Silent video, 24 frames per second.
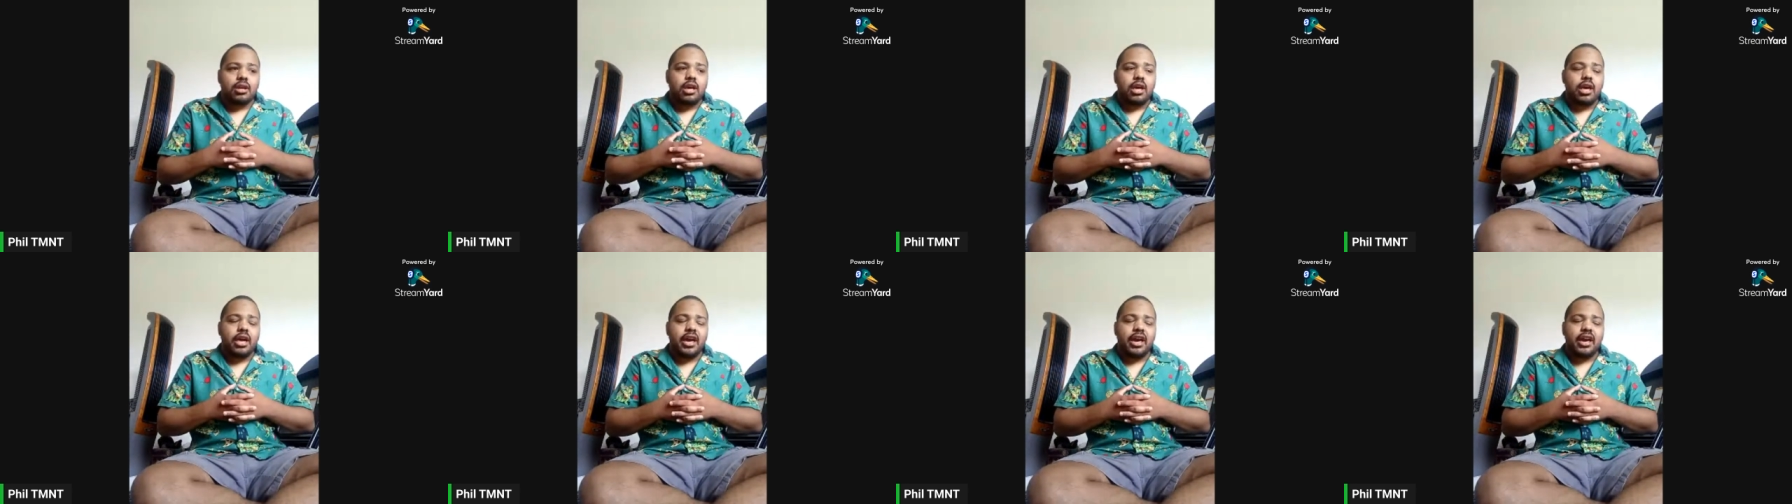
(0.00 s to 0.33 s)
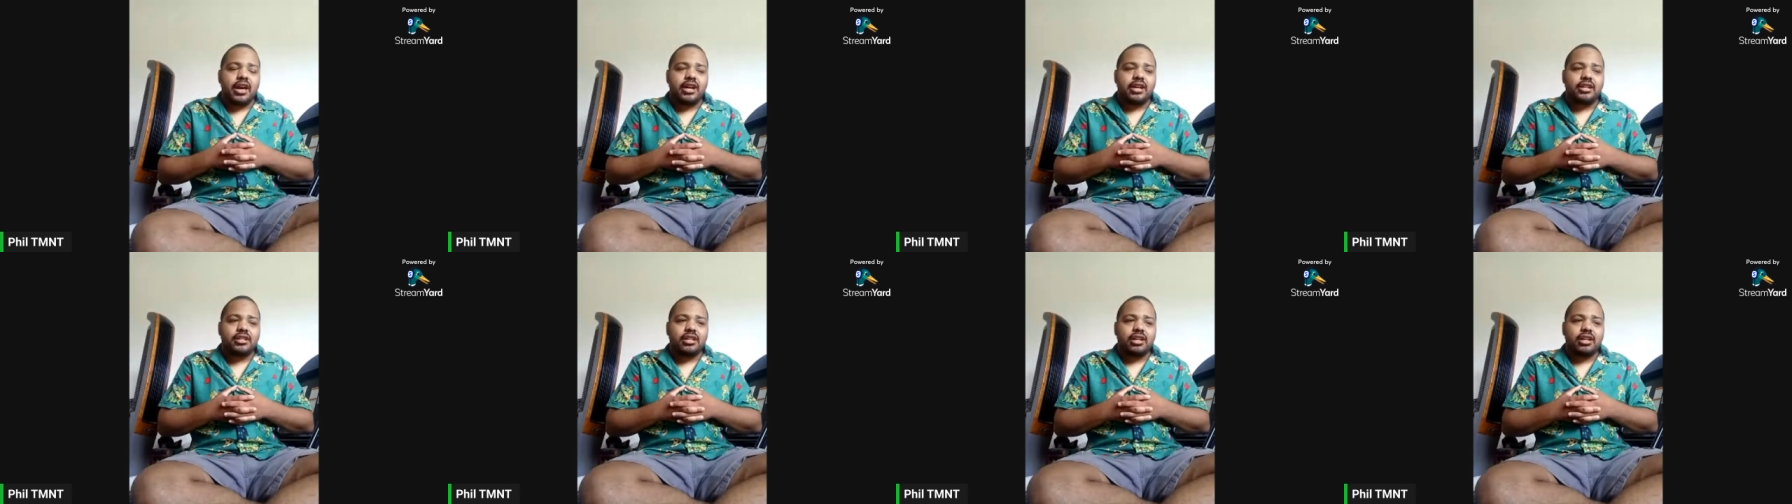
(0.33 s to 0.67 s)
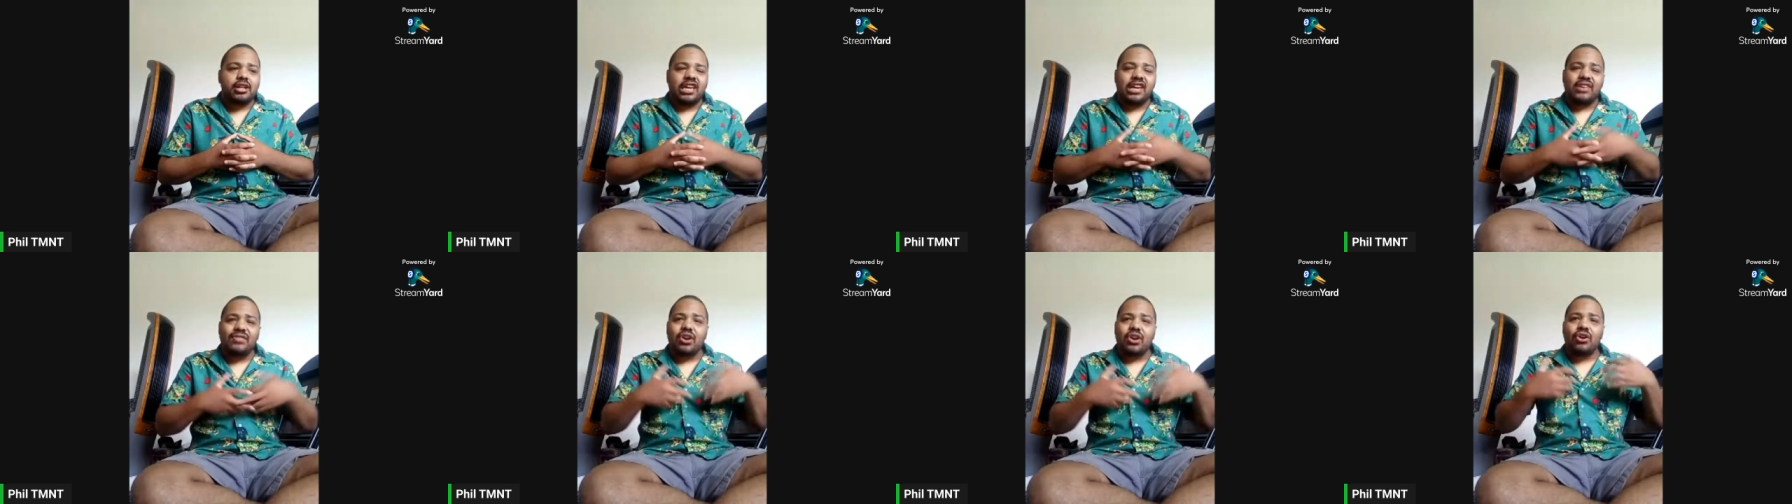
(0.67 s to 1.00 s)
And uh,
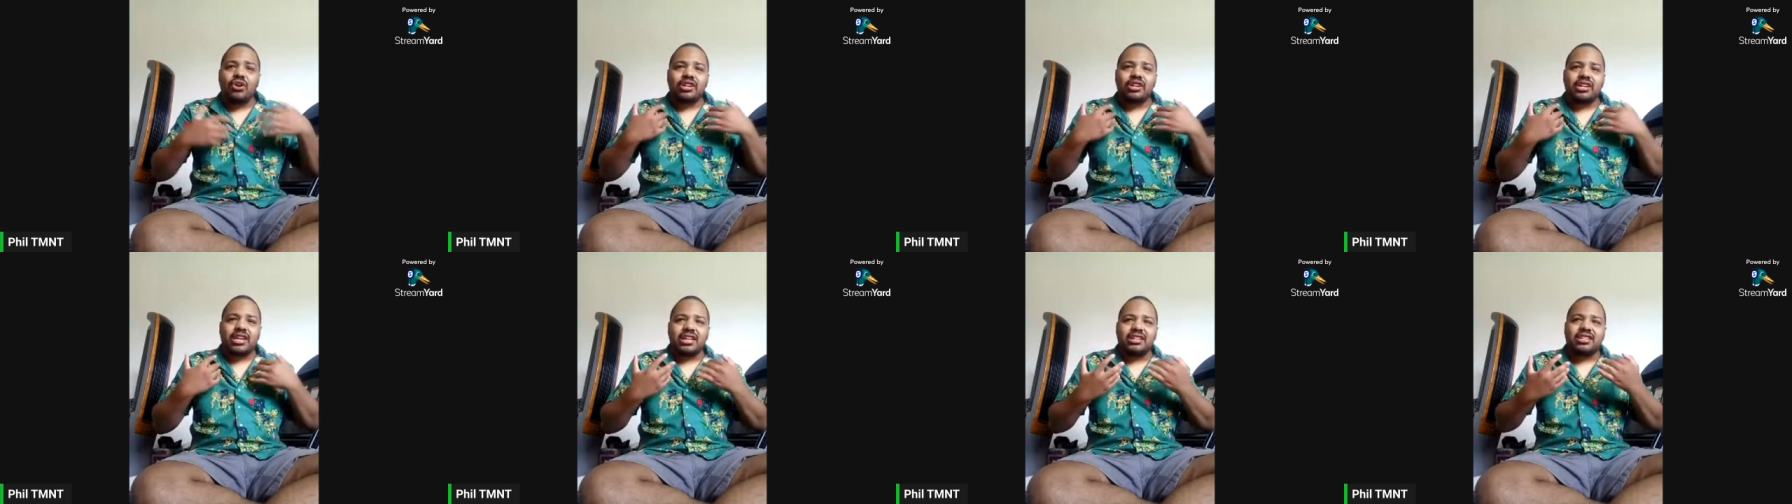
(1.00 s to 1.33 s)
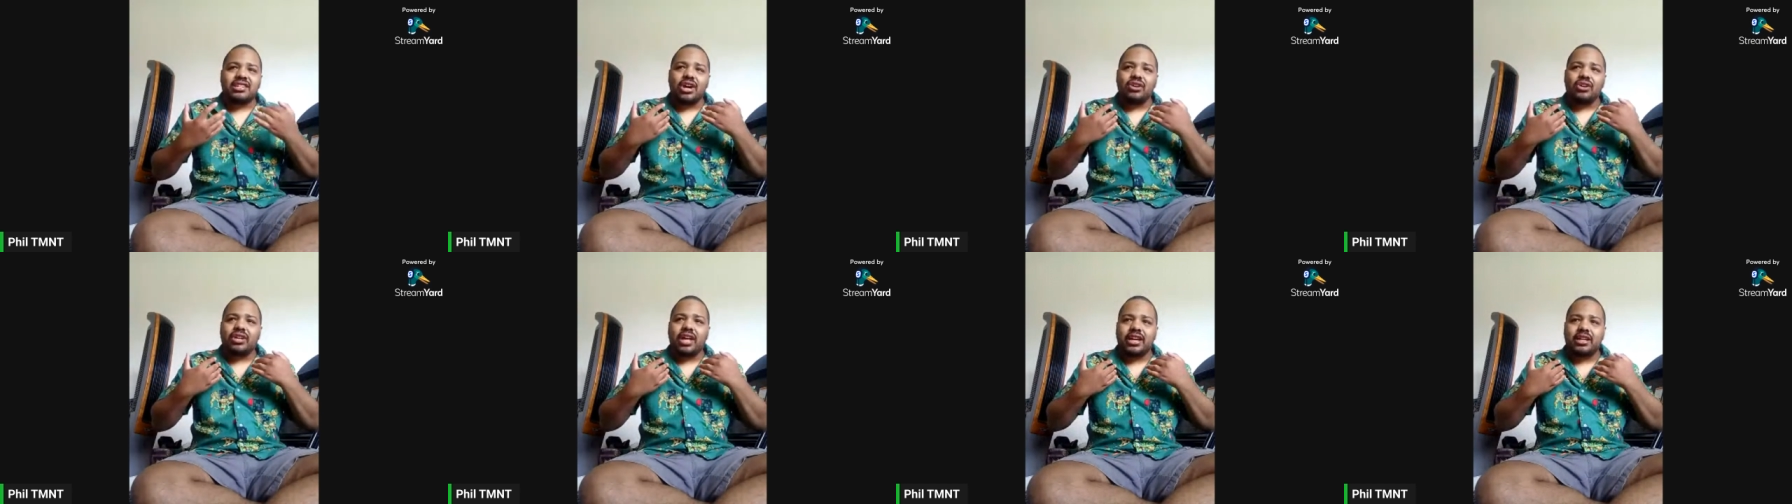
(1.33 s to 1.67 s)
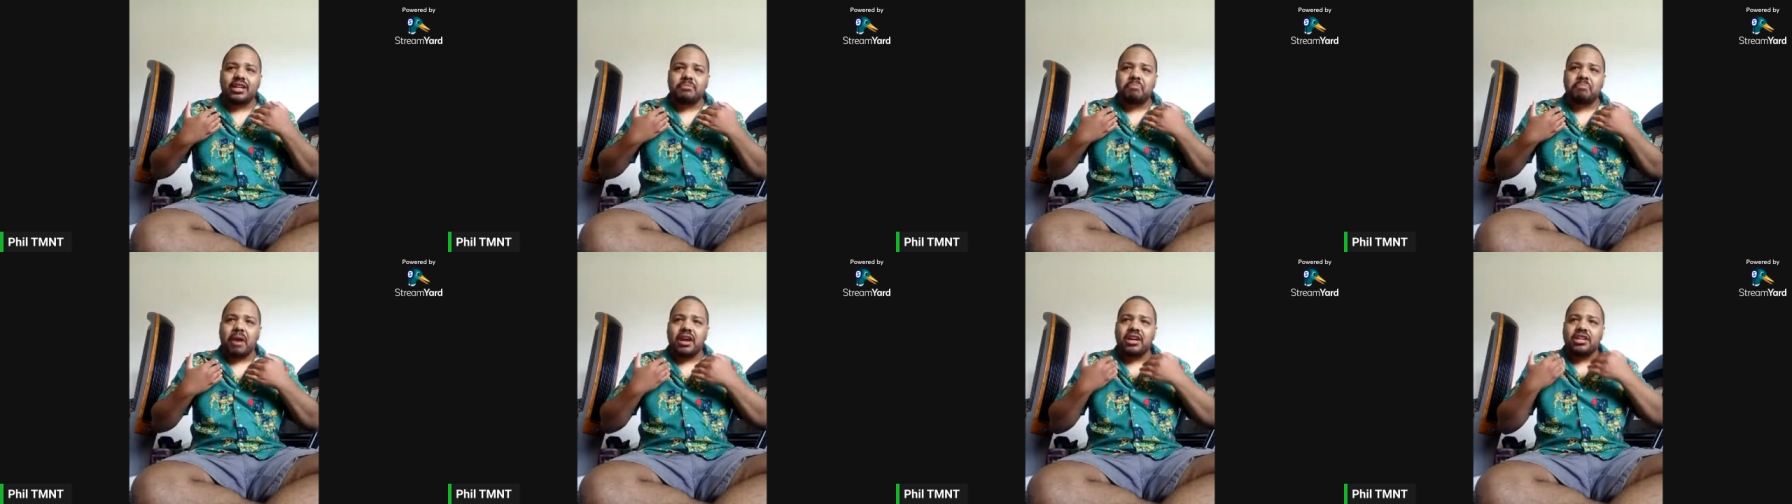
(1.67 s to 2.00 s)
even though you can tell
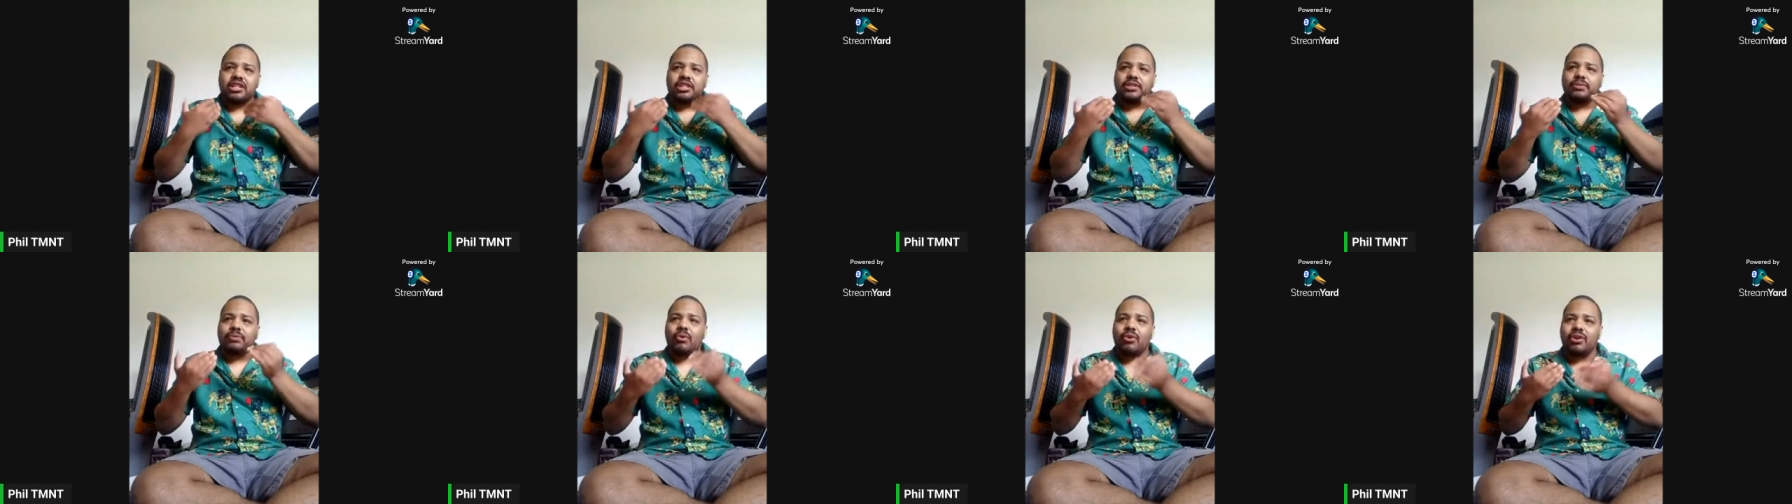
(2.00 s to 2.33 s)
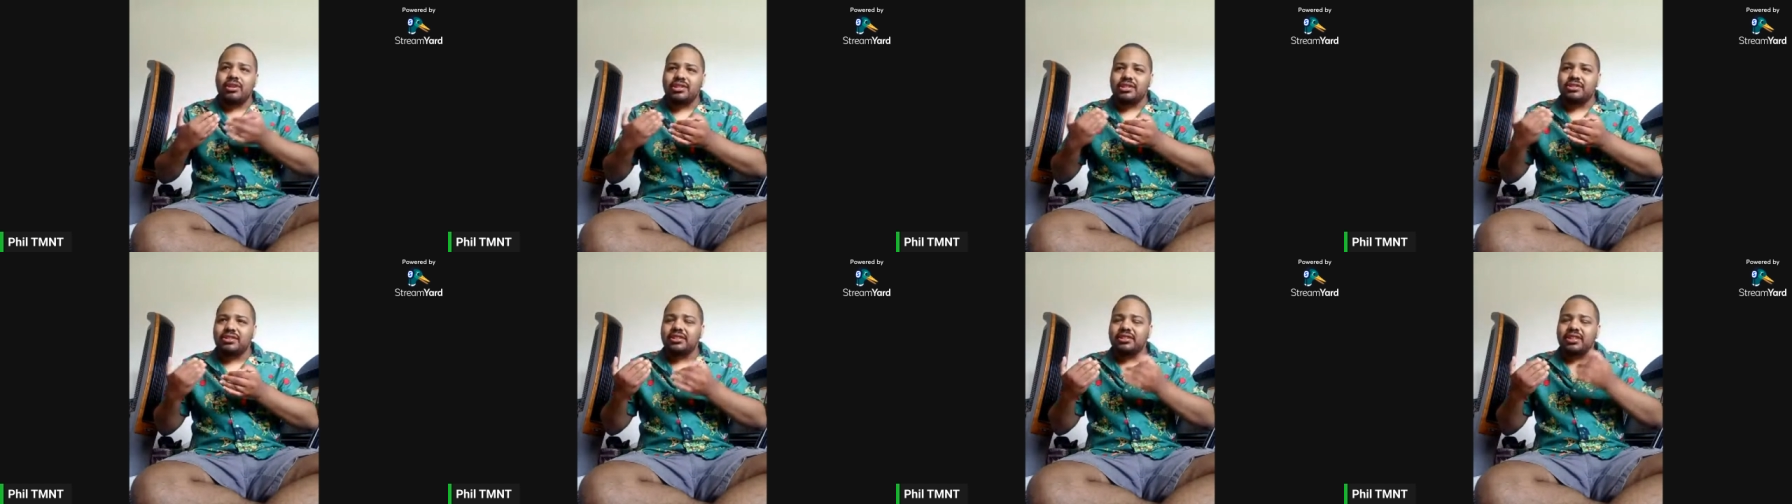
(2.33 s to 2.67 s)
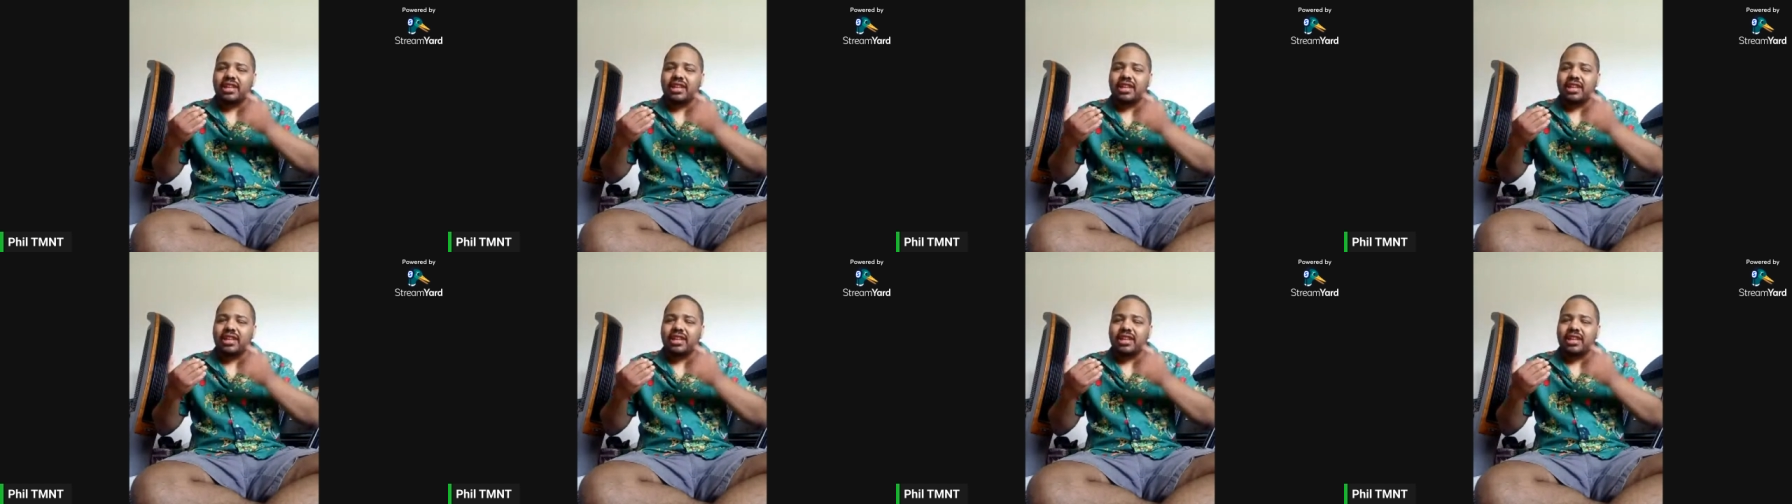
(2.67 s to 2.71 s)
like by his voice in the,